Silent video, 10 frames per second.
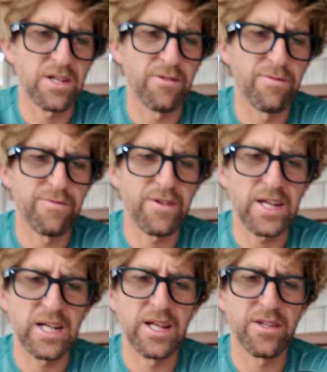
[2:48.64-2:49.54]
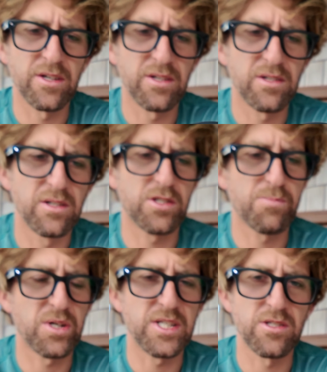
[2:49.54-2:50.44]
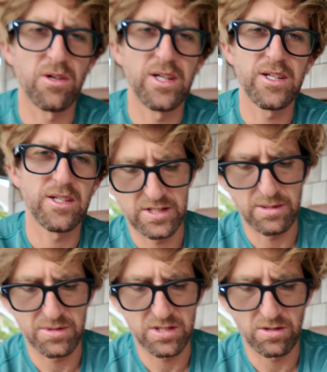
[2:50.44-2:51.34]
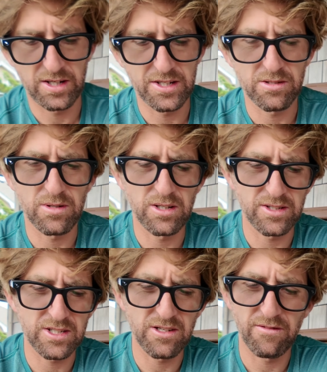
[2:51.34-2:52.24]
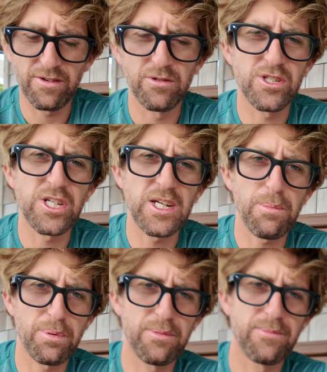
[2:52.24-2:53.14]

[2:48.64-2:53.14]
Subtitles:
kind of fake leather, looks pretty solid. Zips solid as well, it doesn't feel cheap.